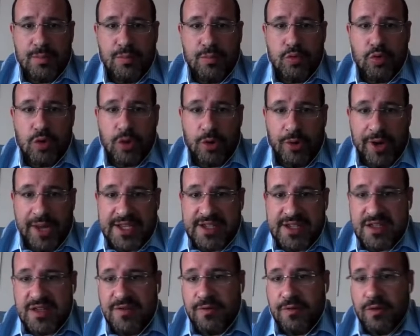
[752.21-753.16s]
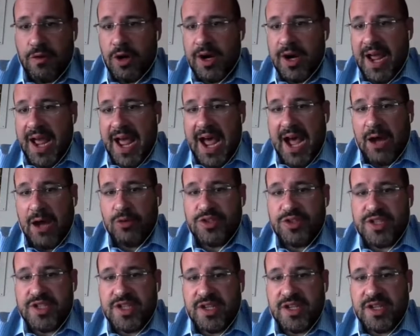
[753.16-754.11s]
Bucharest for
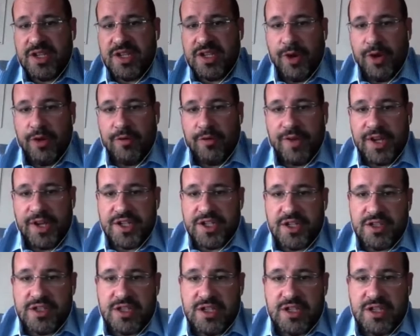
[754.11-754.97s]
housing renovation.